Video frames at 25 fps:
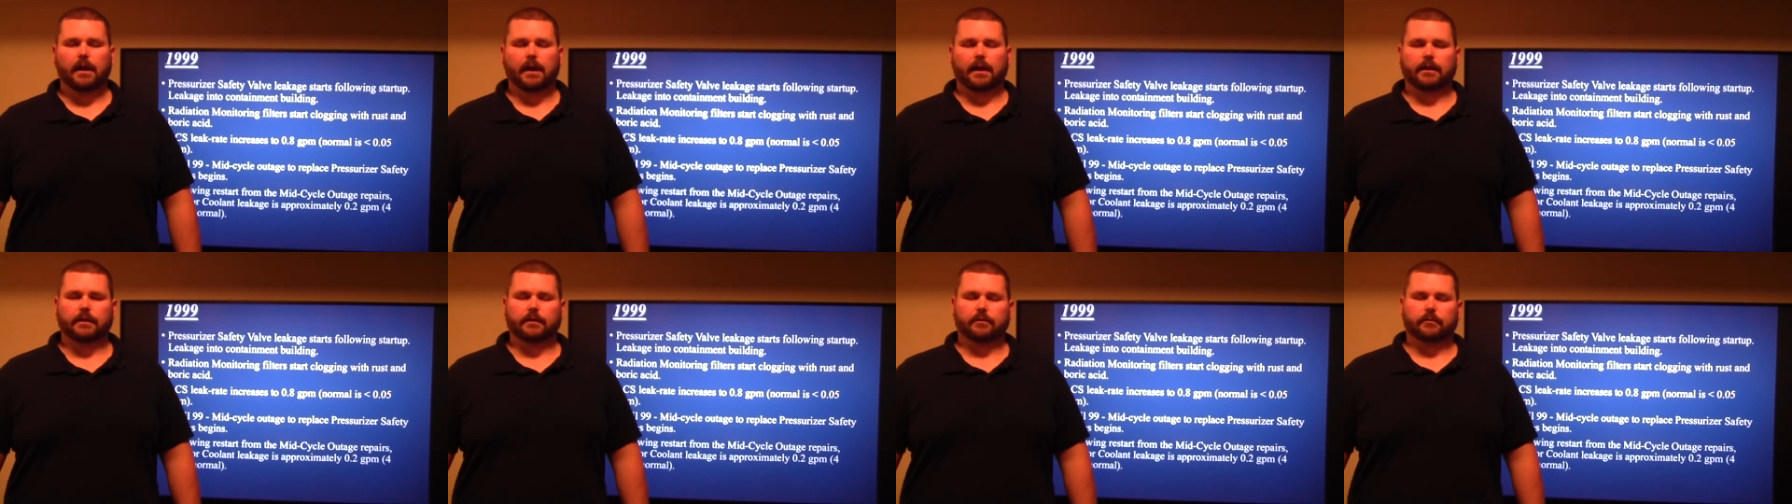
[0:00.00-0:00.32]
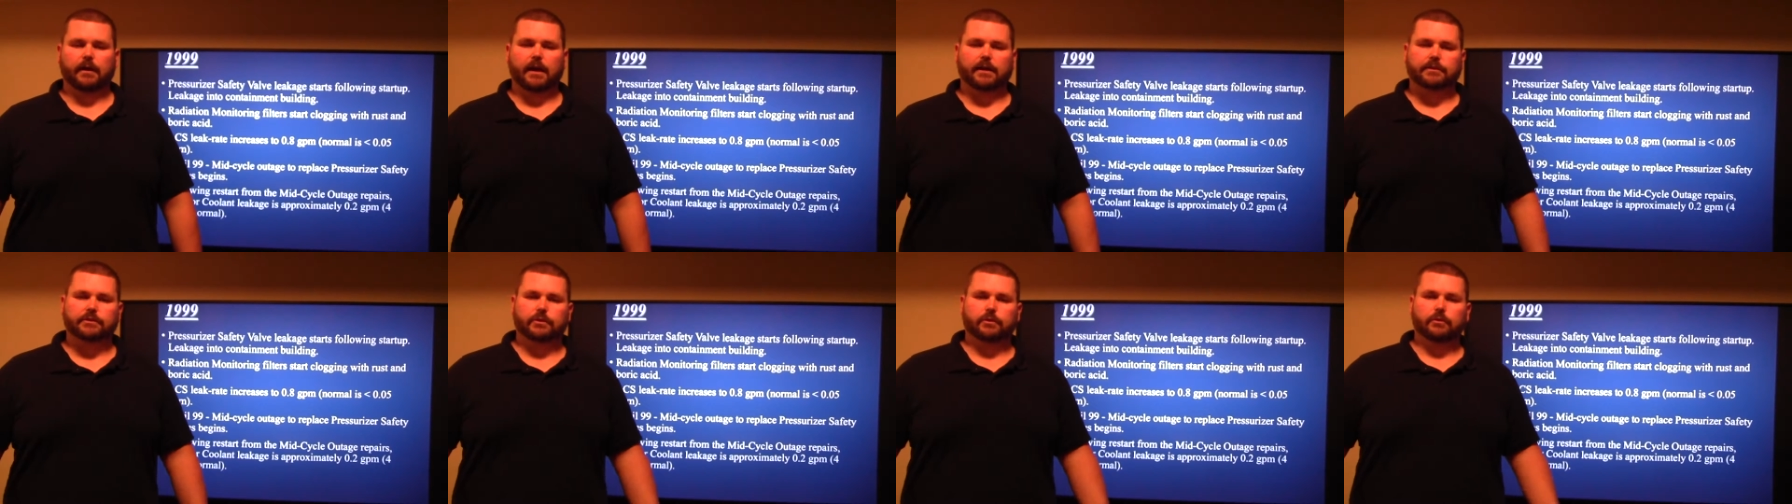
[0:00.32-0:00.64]
And the
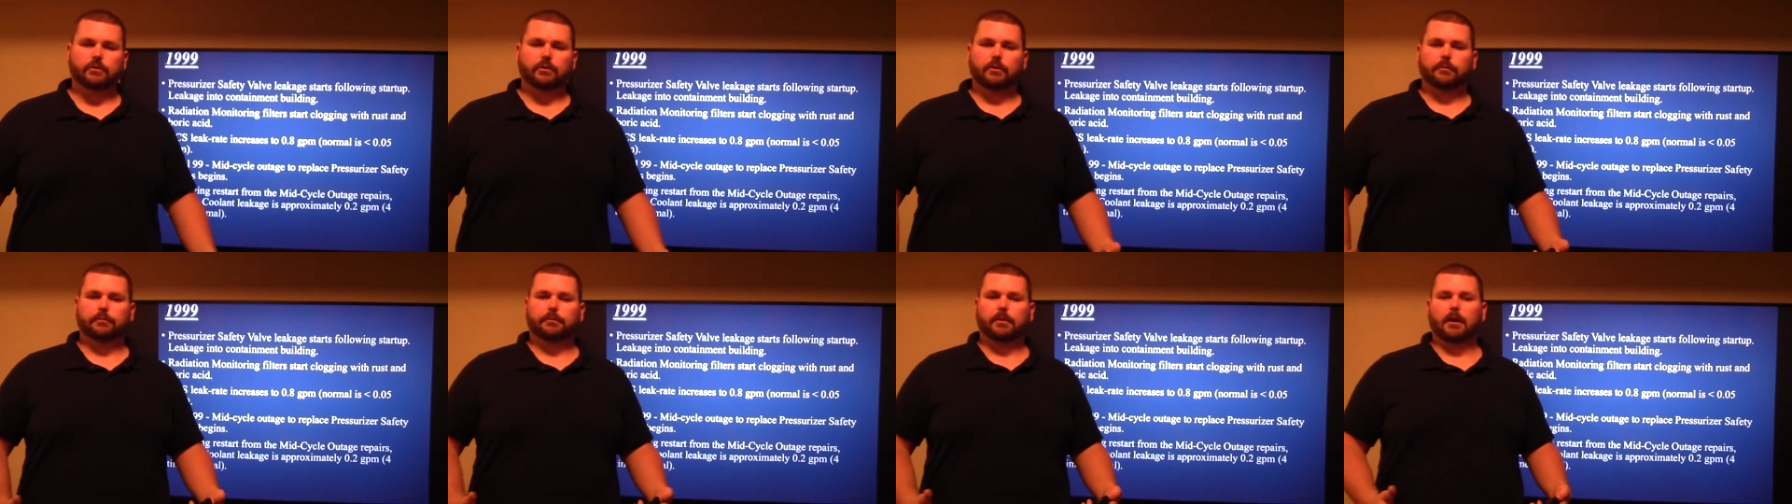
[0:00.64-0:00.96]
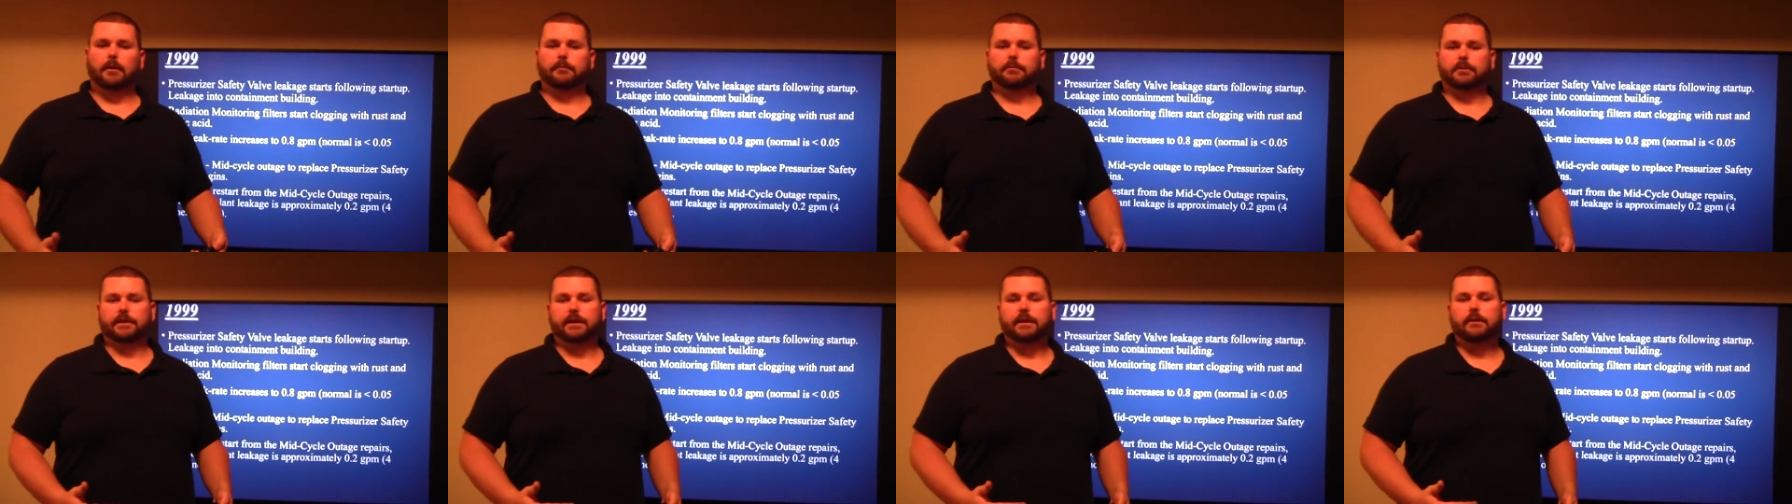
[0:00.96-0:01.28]
reactor coolant
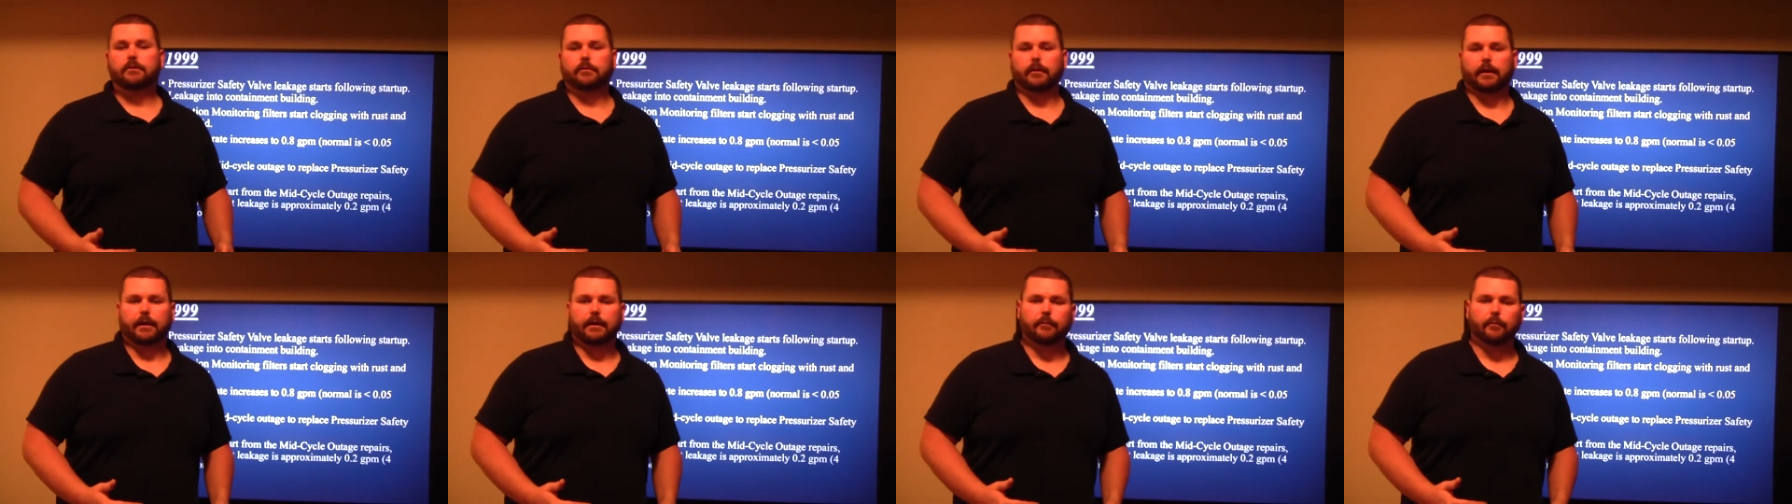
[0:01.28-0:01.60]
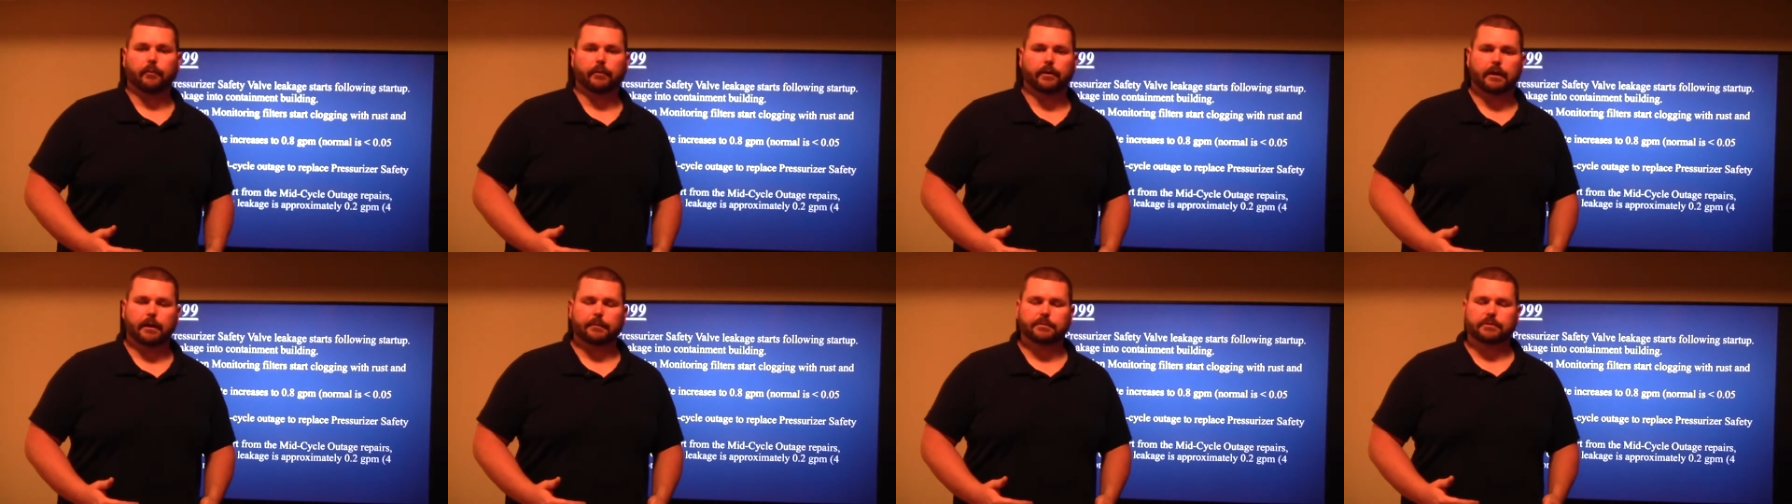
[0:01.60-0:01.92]
pump leak rate
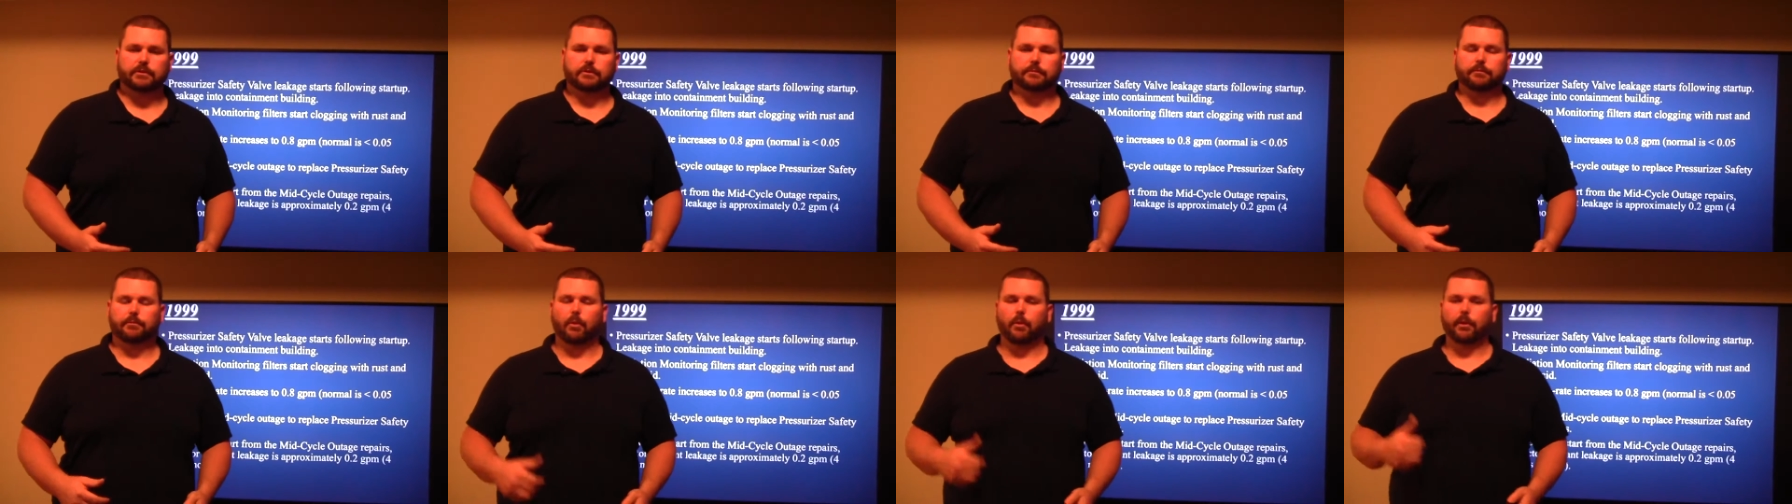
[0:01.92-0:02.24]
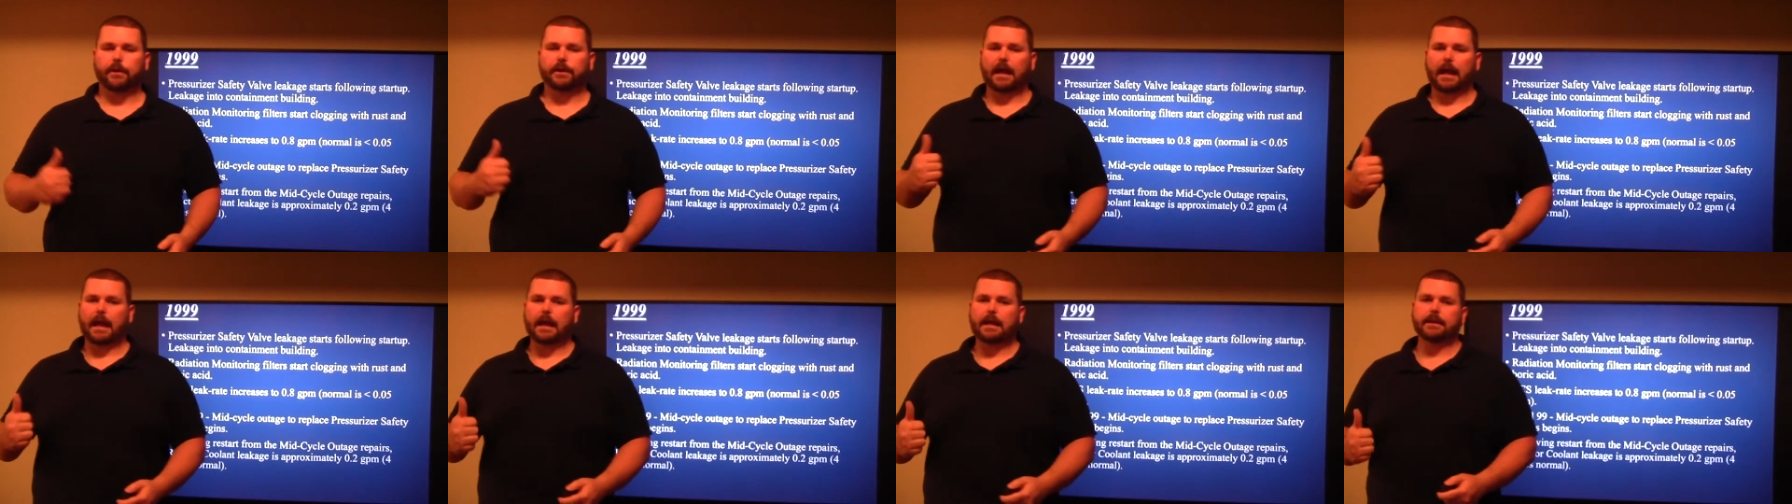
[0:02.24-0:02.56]
went up to
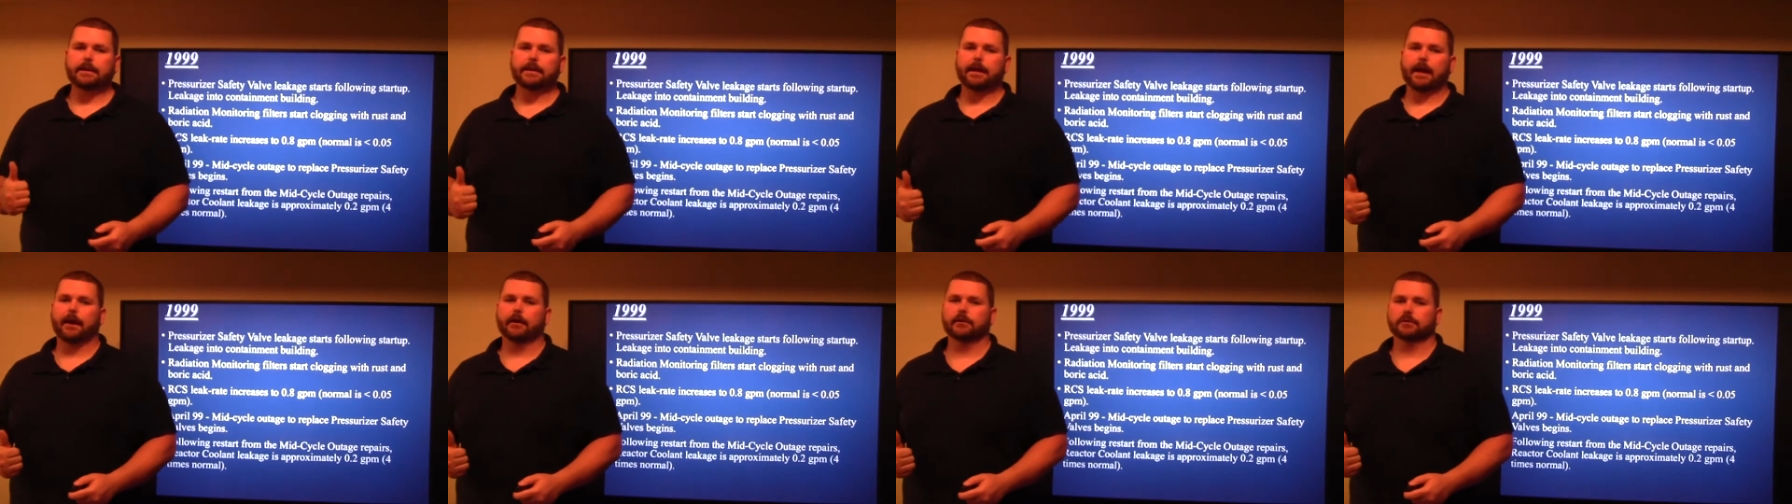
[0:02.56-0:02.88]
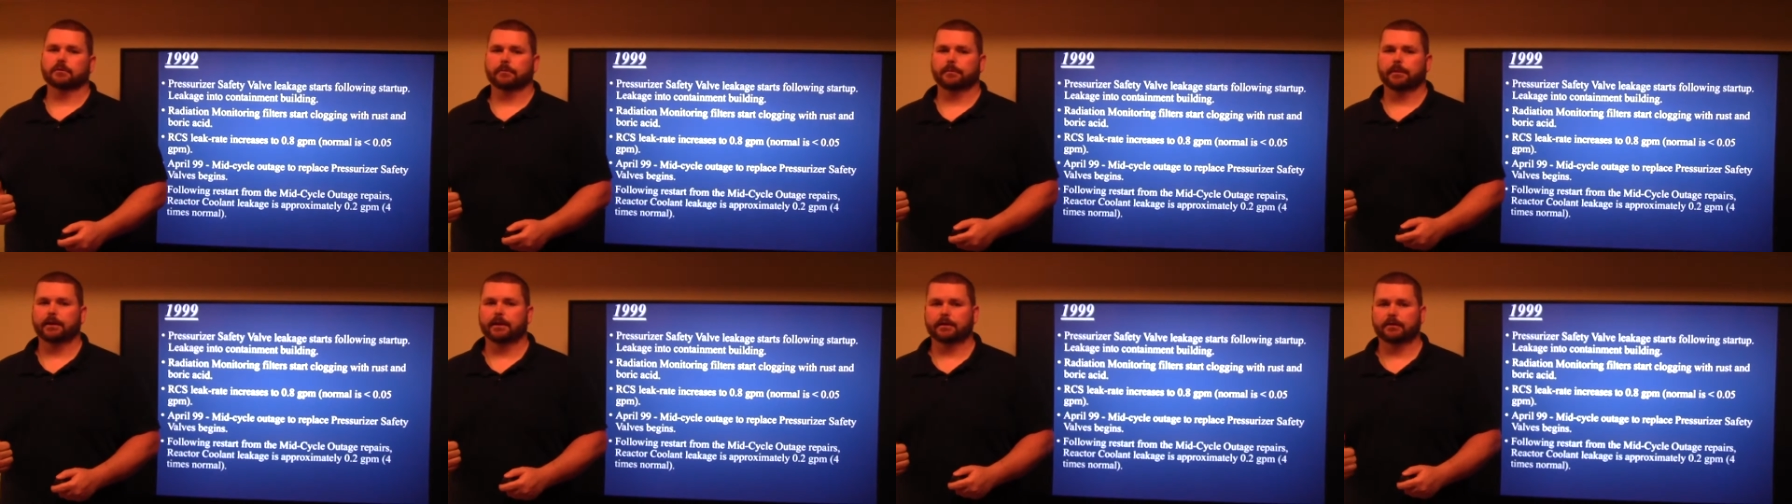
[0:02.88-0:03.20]
0.8
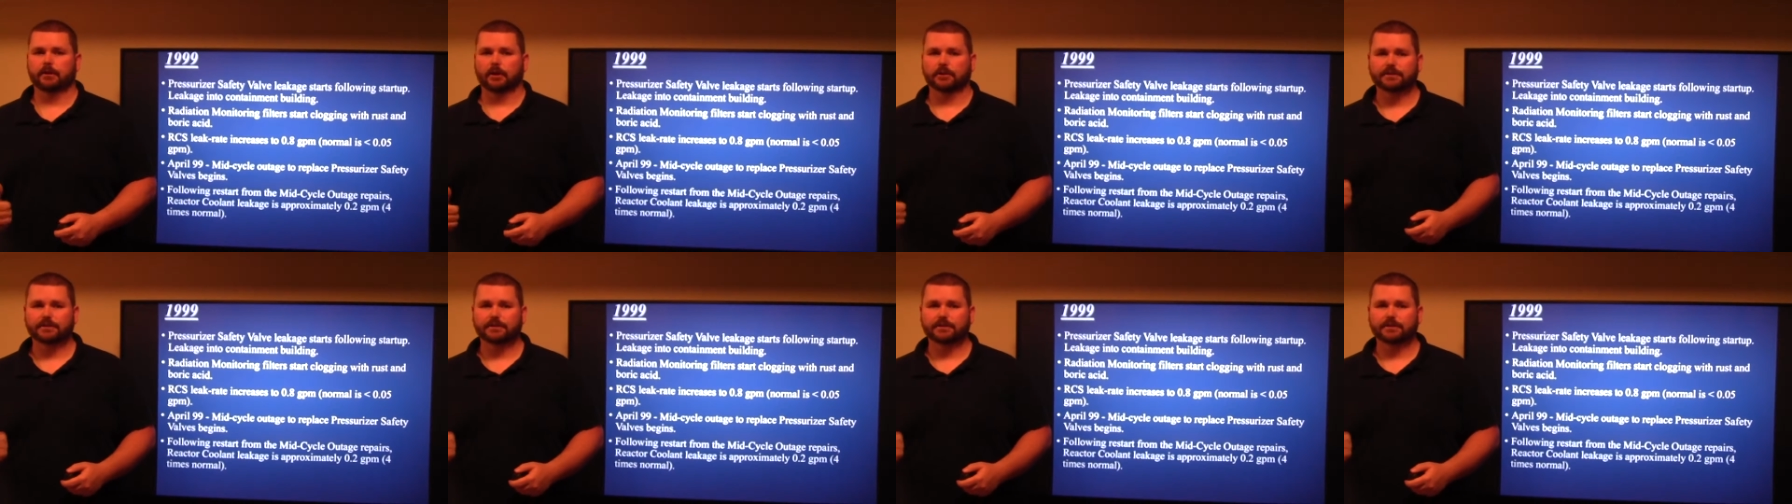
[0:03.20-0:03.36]
gallons per minute.